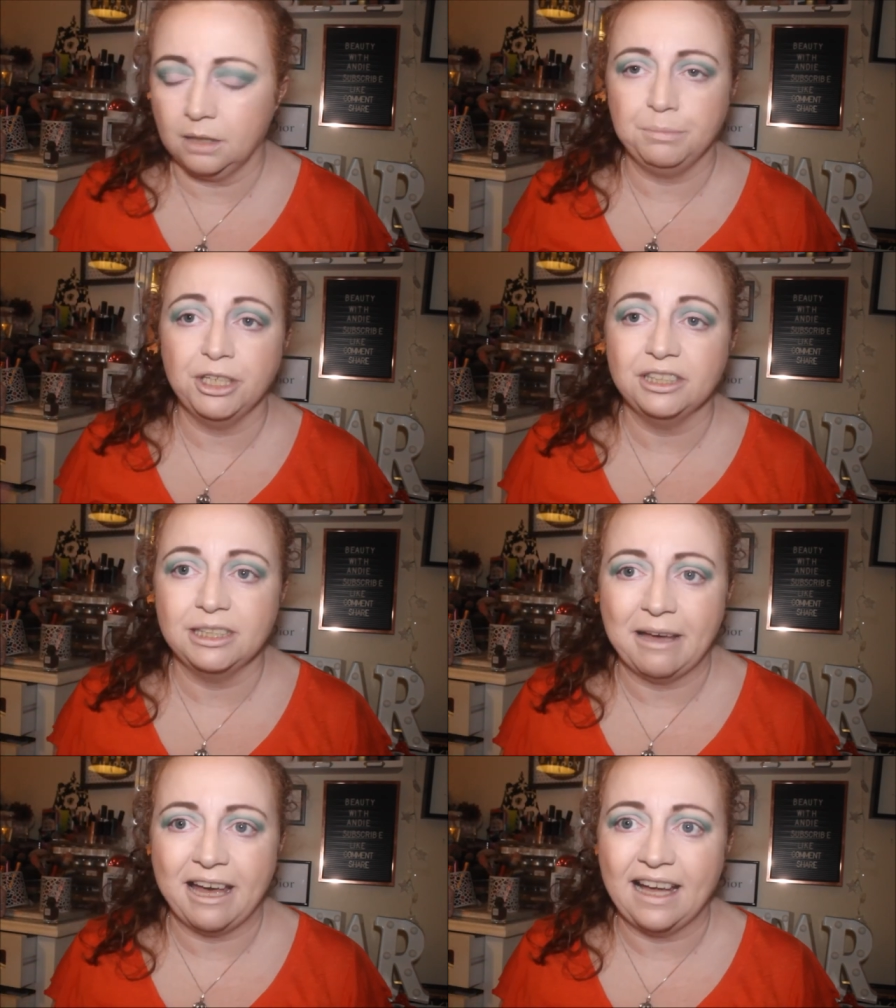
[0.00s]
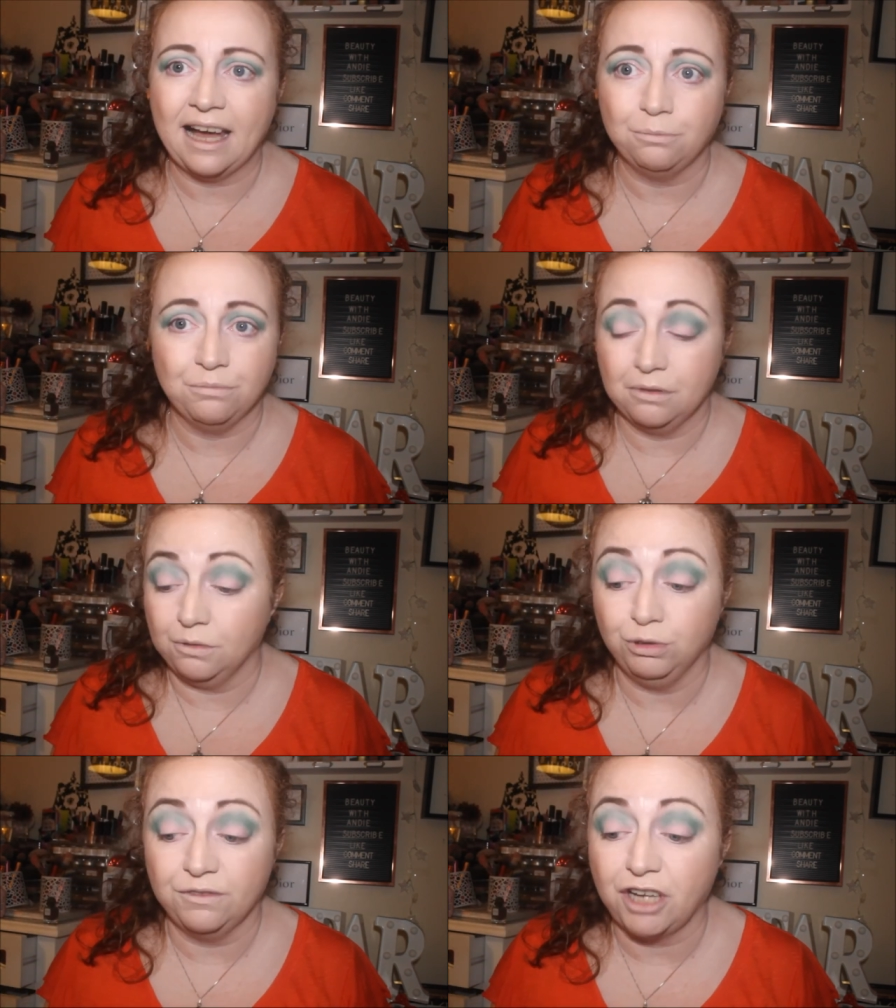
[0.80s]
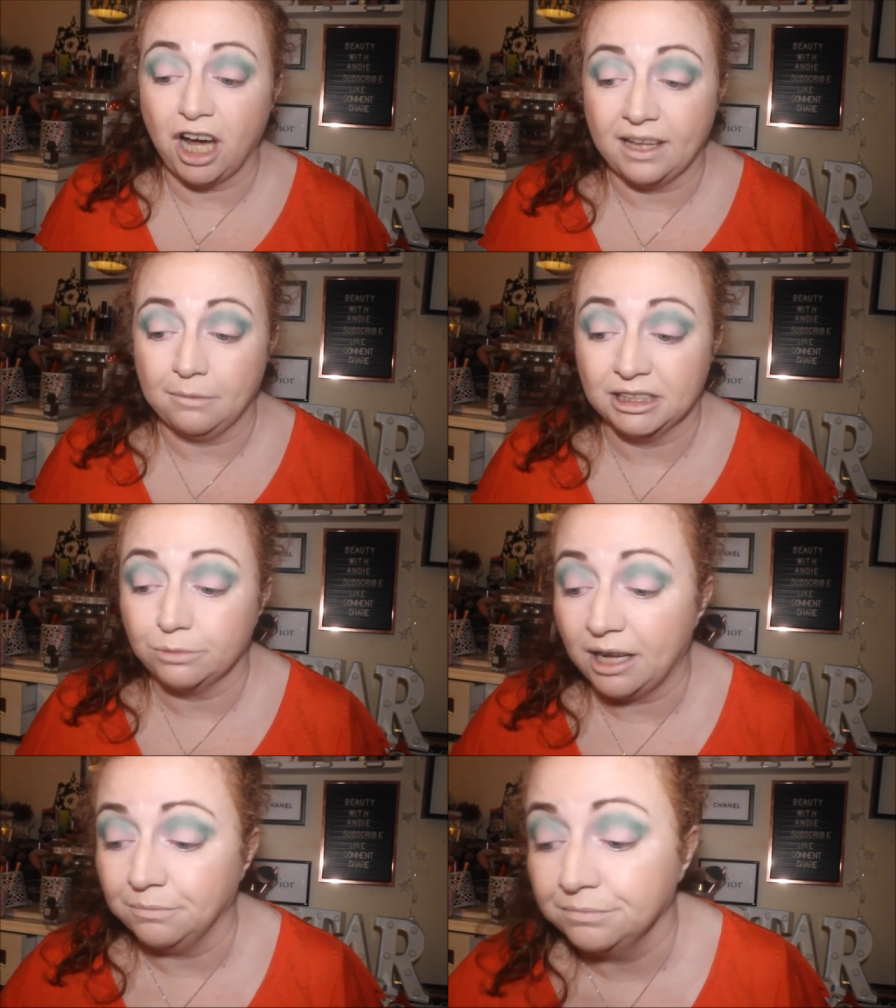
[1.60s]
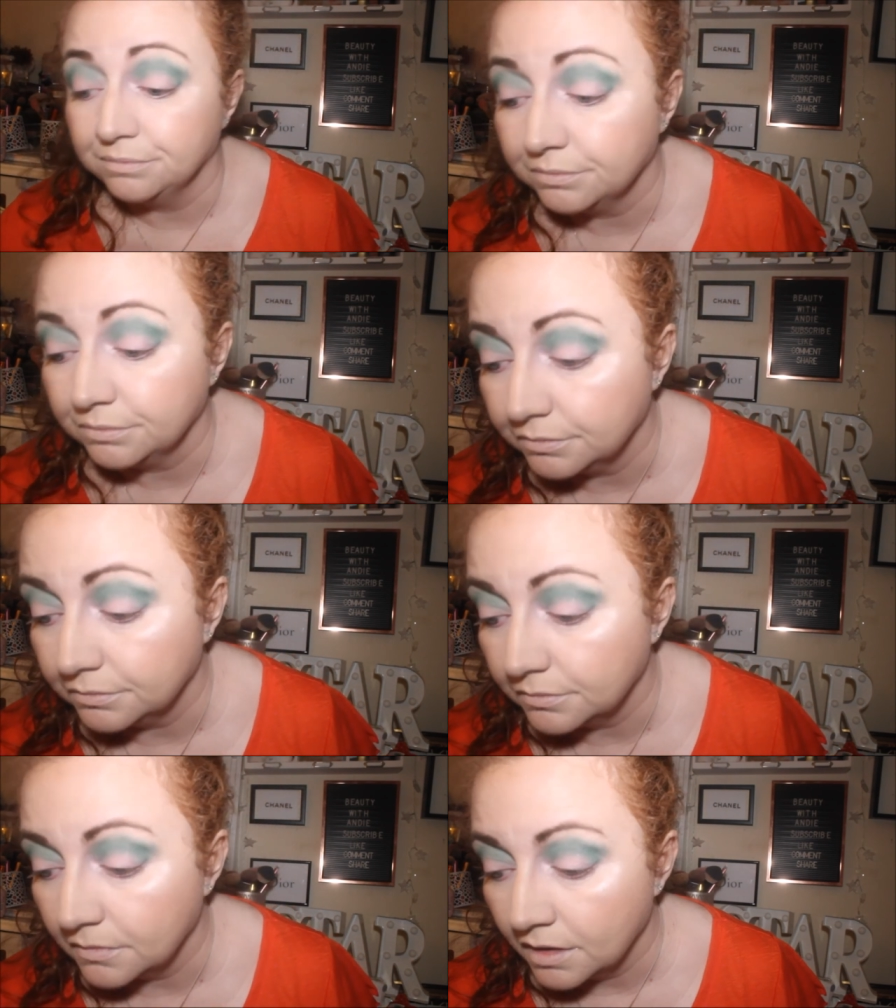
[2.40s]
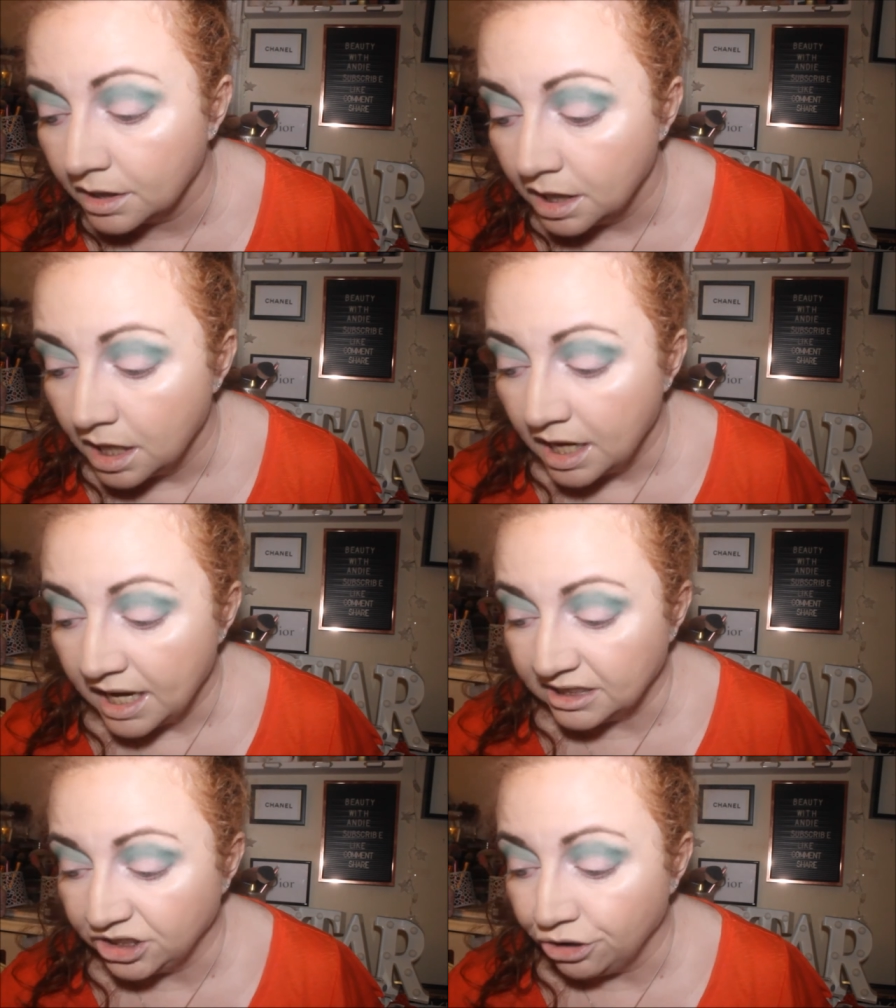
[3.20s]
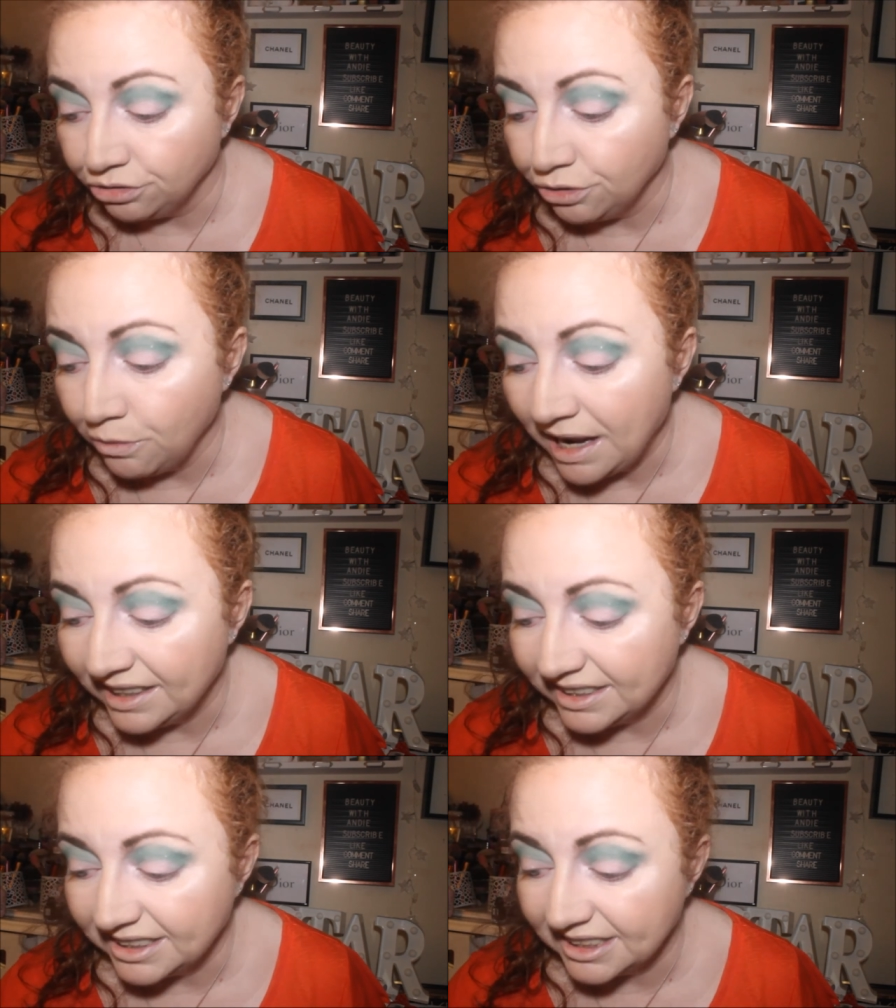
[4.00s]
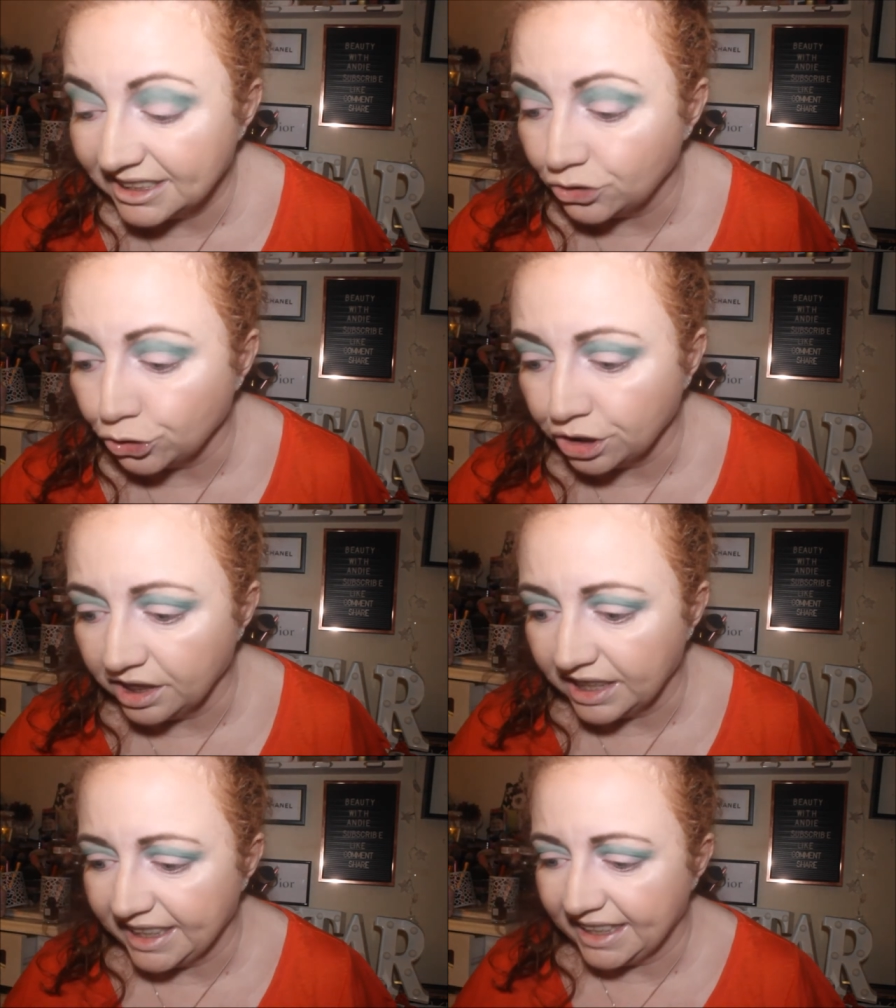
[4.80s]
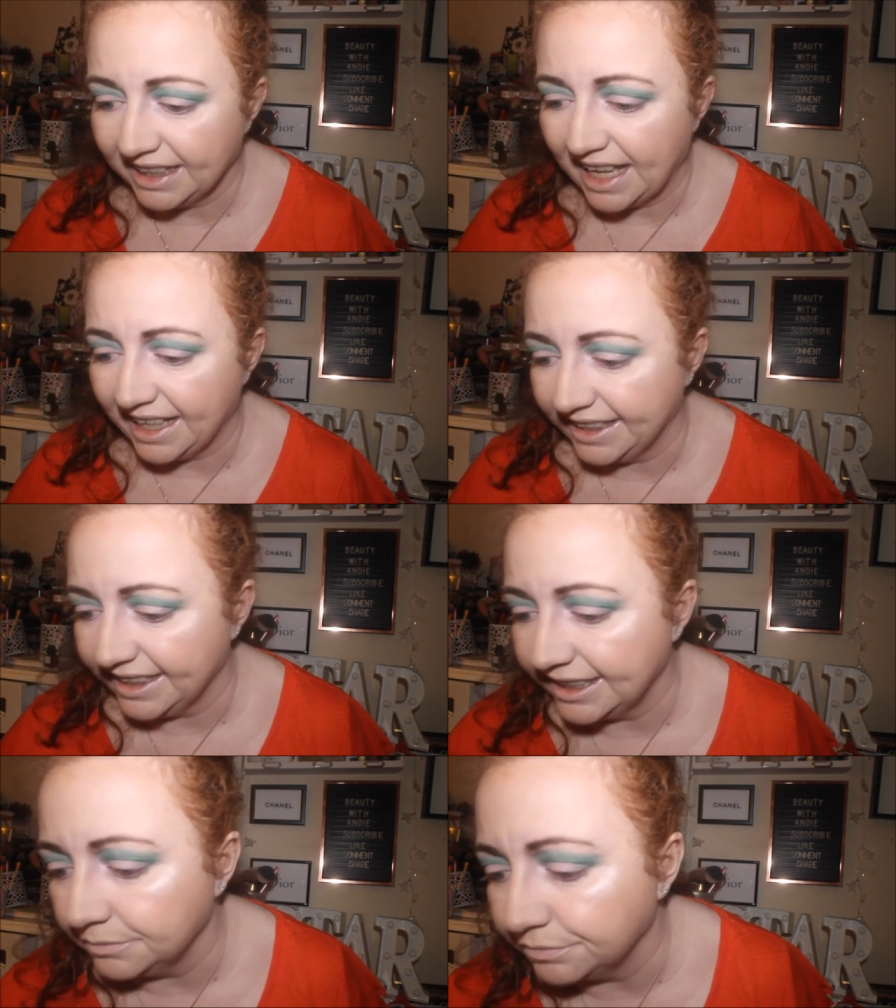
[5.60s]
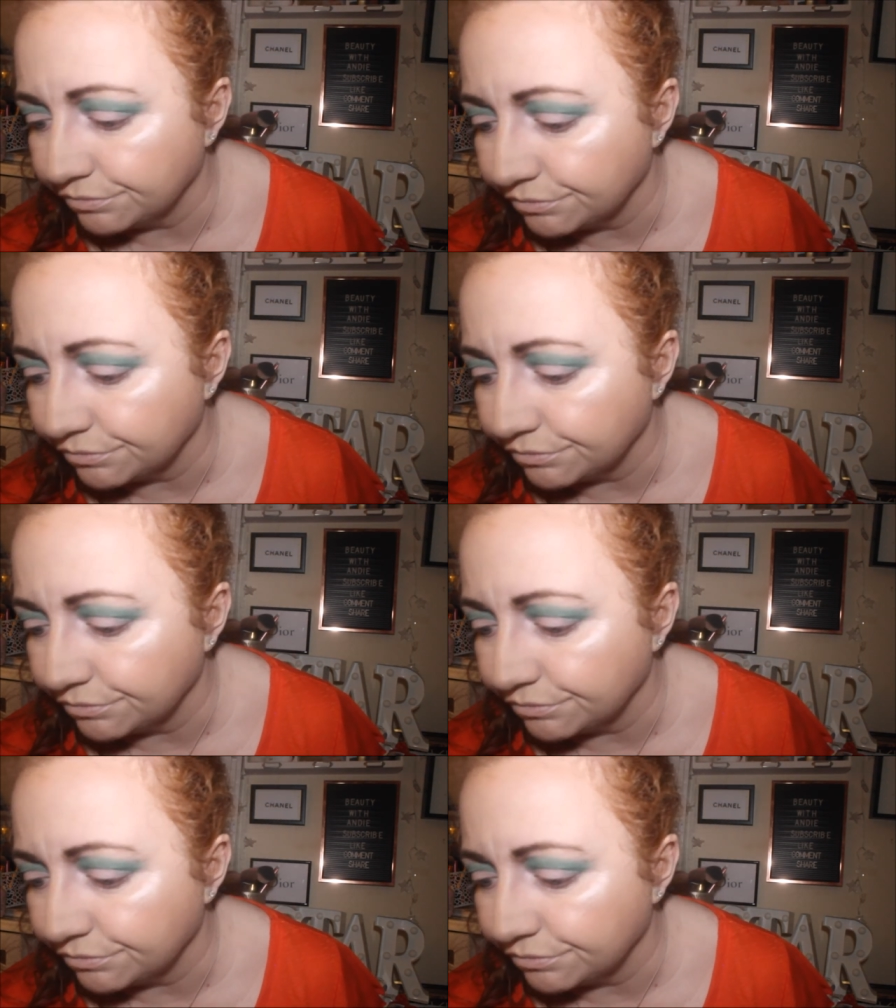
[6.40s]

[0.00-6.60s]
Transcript: Beauty Bay I would have got them as well I don't know why this is suddenly like